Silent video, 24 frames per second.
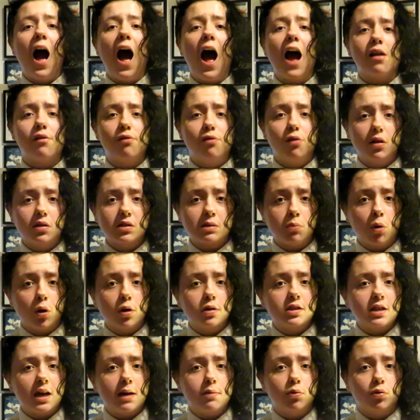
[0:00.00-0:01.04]
I feel it's a
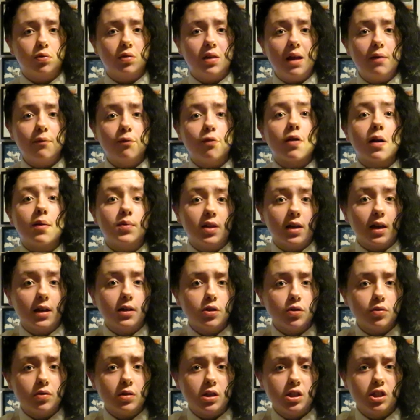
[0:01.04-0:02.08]
more general name for everything
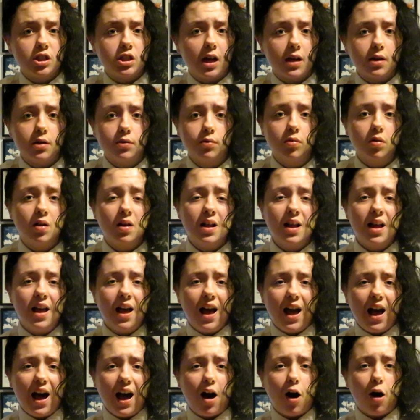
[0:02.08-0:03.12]
I do in this channel.
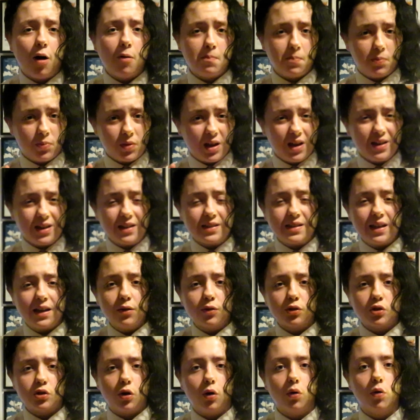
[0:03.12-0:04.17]

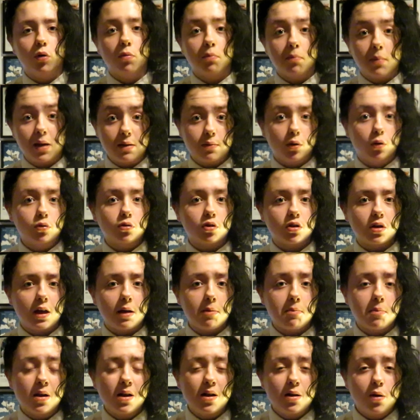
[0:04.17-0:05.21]
Nintendo Sol, my even older
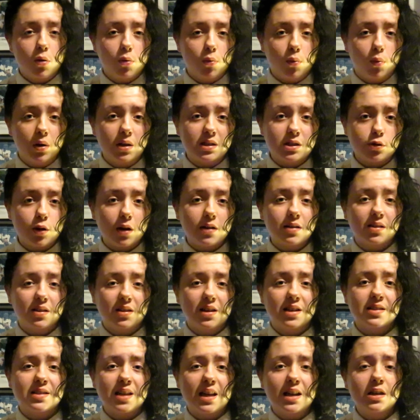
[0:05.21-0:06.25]
name, was
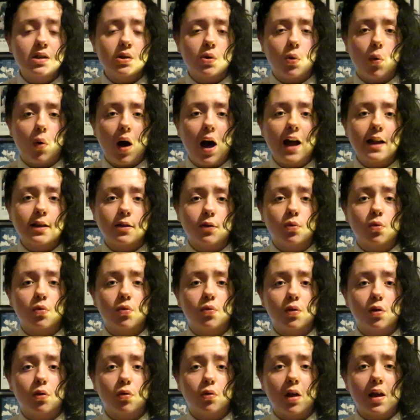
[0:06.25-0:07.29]
strictly Nintendo. I don't
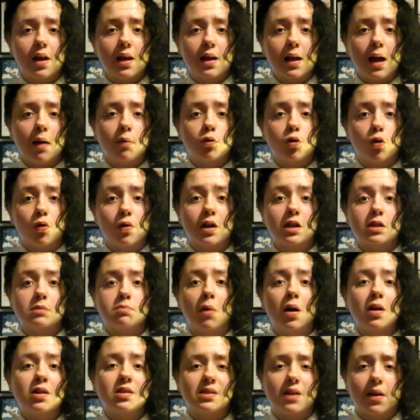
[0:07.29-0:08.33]
feel like I'm doing as
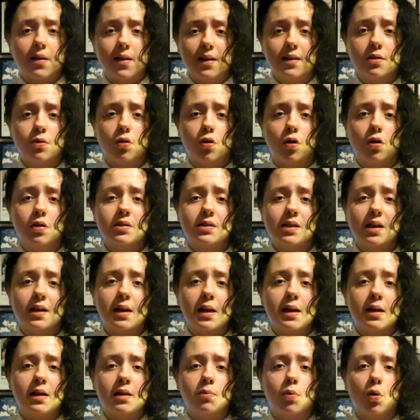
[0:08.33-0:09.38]
much Nintendo
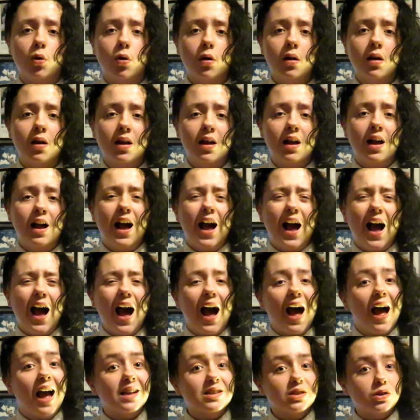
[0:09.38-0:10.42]
content anymore.
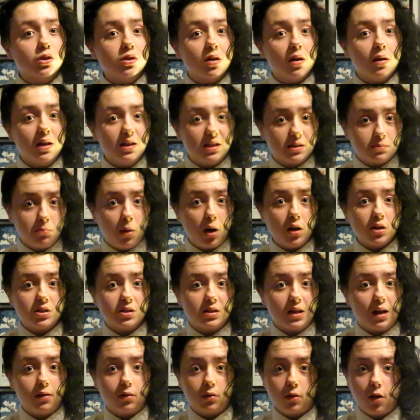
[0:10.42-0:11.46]
As much
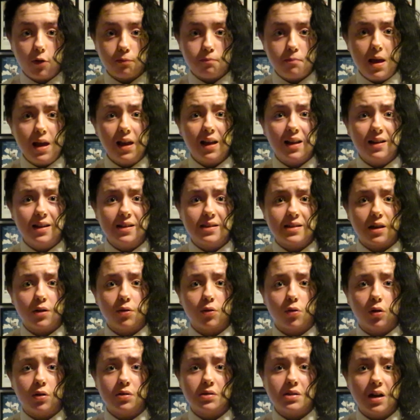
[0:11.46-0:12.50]
as I love making
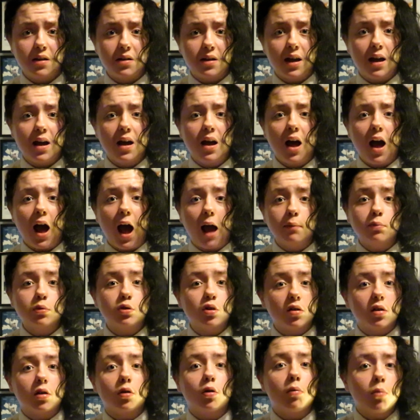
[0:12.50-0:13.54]
Nintendo content, I'm
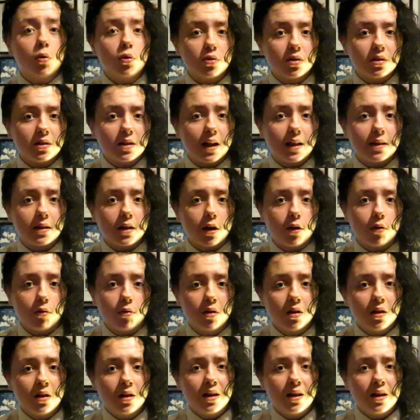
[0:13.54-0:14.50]
doing a lot more than that now.